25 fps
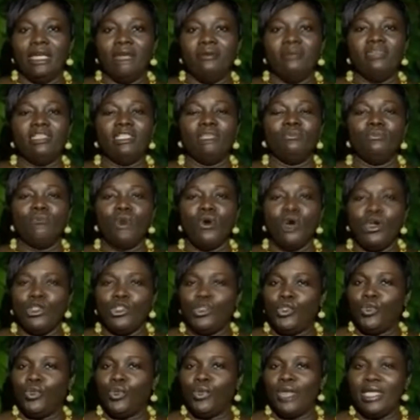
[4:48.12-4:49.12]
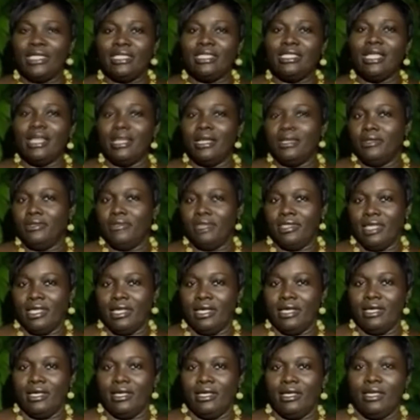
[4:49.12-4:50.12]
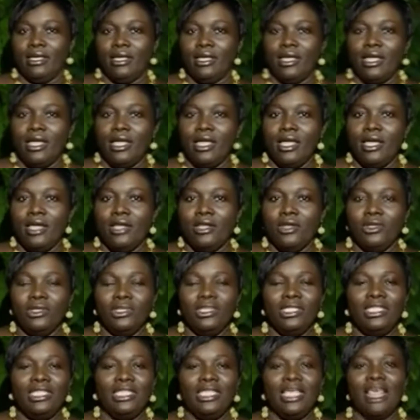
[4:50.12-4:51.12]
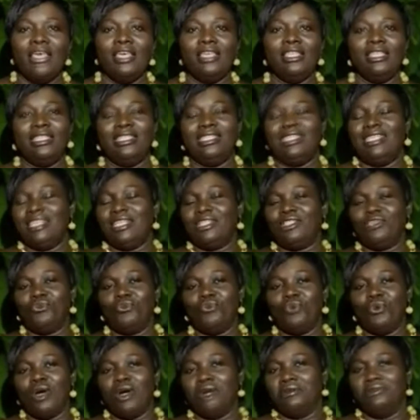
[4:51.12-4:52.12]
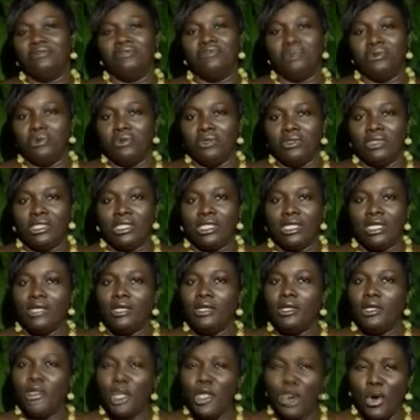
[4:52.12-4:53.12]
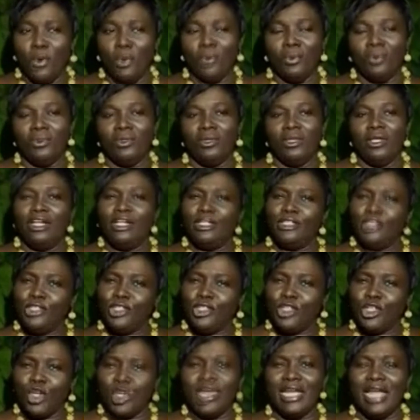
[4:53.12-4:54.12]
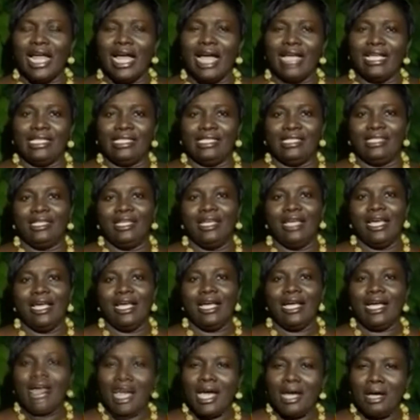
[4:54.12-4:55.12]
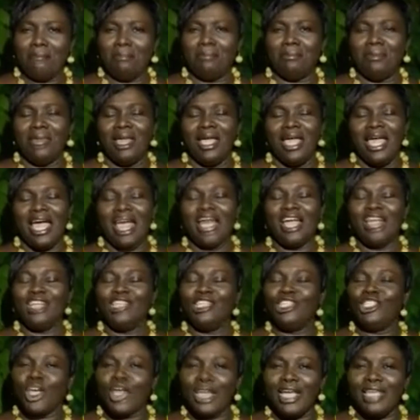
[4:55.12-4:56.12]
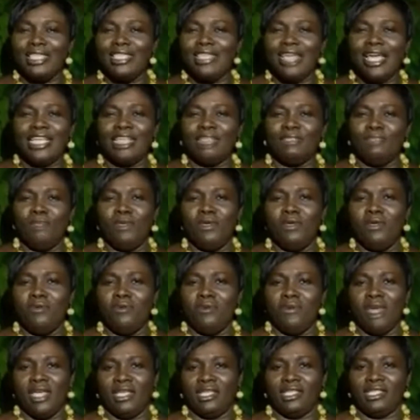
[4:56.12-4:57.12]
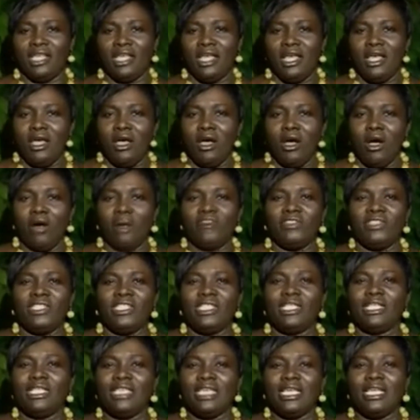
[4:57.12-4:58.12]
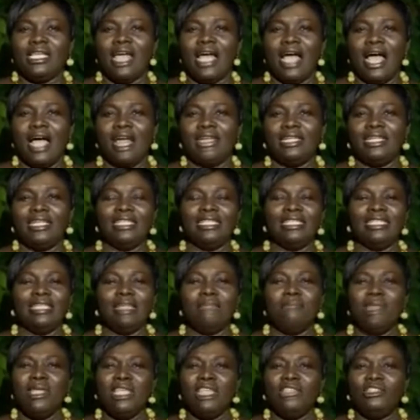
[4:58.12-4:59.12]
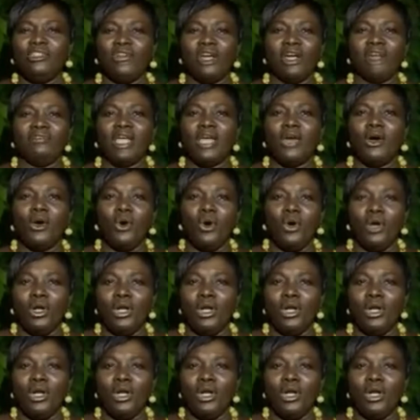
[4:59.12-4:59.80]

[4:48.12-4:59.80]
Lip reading: There is more to it than you think. Don't say just one of those. No! Join us. Come, enjoy the experience of sitting under the ministry of the